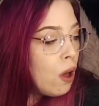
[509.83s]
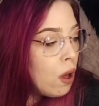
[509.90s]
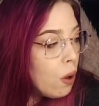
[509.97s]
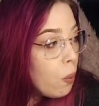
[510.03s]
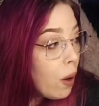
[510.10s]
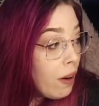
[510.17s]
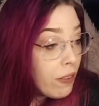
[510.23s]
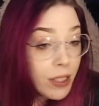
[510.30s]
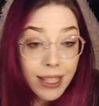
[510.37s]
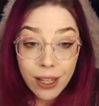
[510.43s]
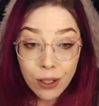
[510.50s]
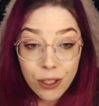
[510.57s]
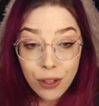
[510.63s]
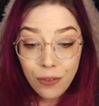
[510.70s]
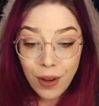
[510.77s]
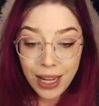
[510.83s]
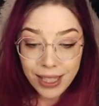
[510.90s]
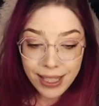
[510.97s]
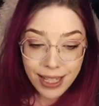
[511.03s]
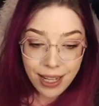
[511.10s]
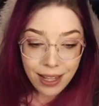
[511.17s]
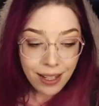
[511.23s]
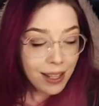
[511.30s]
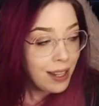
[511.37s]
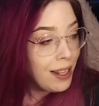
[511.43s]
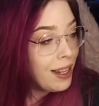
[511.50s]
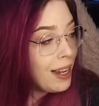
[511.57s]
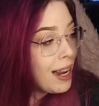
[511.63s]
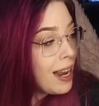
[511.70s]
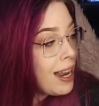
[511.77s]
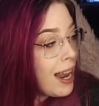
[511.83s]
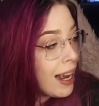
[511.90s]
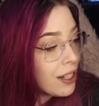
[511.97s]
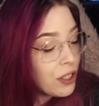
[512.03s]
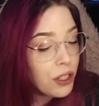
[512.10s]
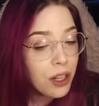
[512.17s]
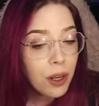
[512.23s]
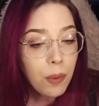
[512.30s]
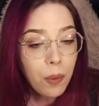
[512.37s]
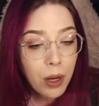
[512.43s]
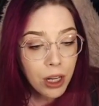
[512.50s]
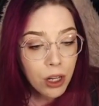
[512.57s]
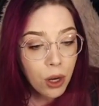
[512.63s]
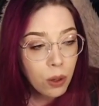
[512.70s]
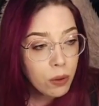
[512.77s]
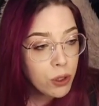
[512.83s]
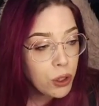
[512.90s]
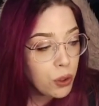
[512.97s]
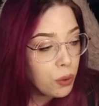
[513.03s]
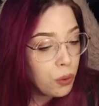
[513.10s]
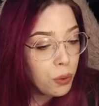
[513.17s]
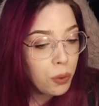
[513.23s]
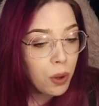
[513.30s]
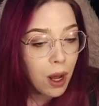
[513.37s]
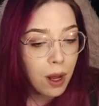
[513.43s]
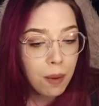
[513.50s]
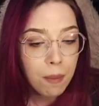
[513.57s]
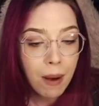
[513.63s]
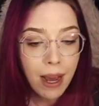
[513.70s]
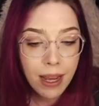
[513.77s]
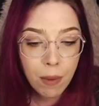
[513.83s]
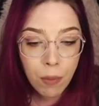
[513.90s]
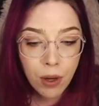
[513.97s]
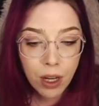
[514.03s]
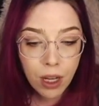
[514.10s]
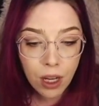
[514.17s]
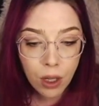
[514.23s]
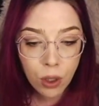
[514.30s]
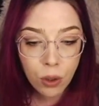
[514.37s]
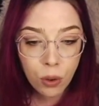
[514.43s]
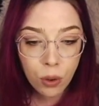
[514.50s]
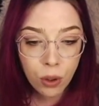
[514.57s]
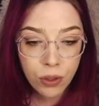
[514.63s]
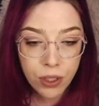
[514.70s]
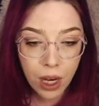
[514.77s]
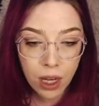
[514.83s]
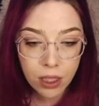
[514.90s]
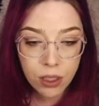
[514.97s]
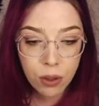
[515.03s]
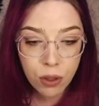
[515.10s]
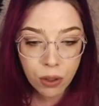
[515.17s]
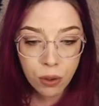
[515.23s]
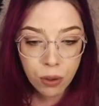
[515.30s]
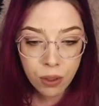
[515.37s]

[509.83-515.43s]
Whatever tickles your fancy. Next, you're going to want to go to, I am working on a Google Doc, so the Google